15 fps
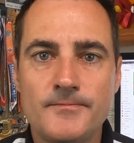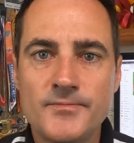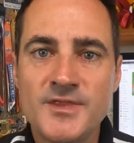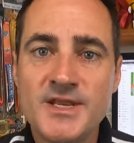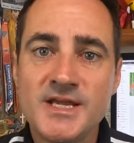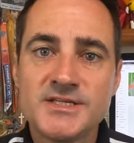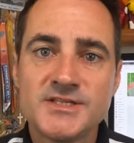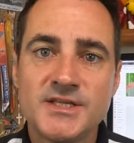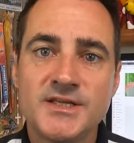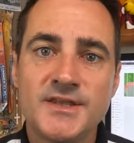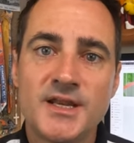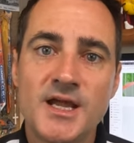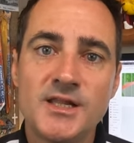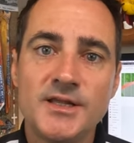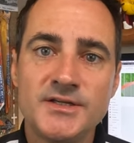The next thing
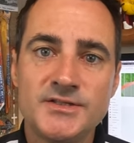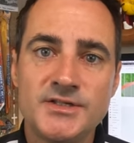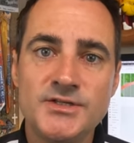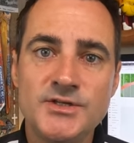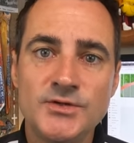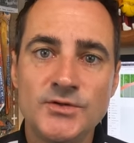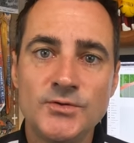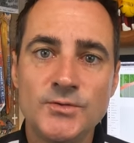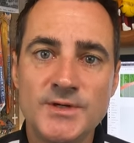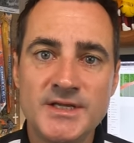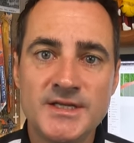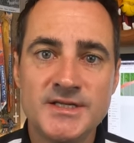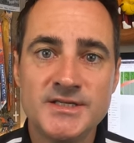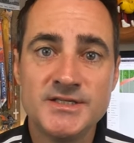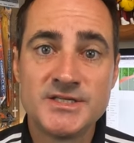that I like to do
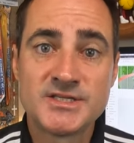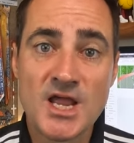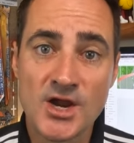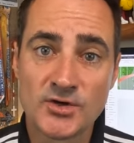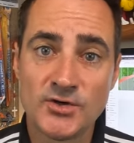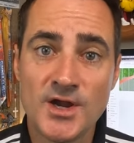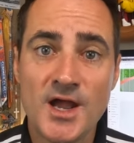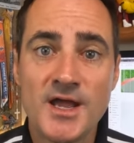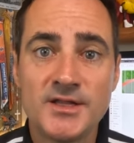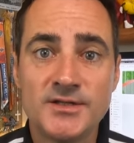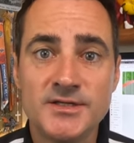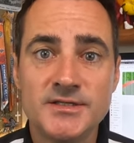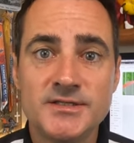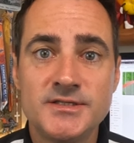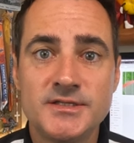in Soccer
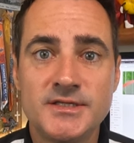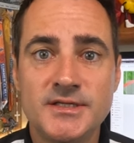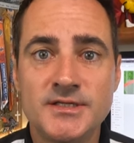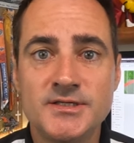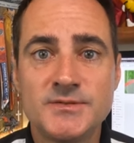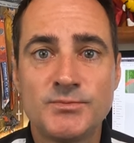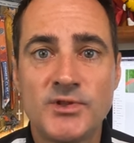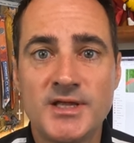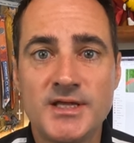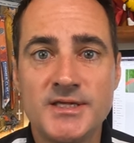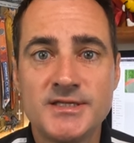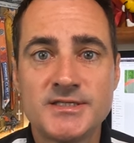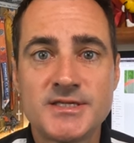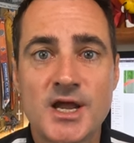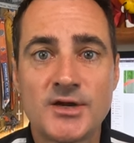Island is
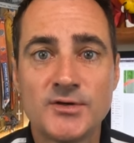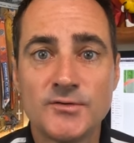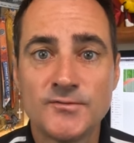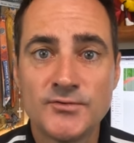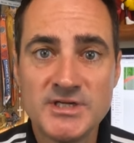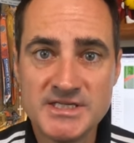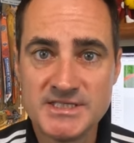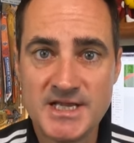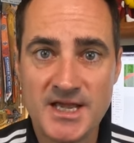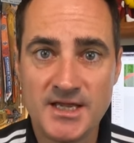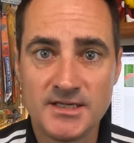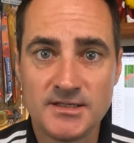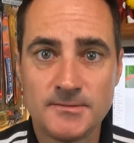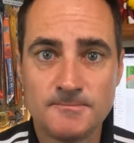play soccer freeze tag.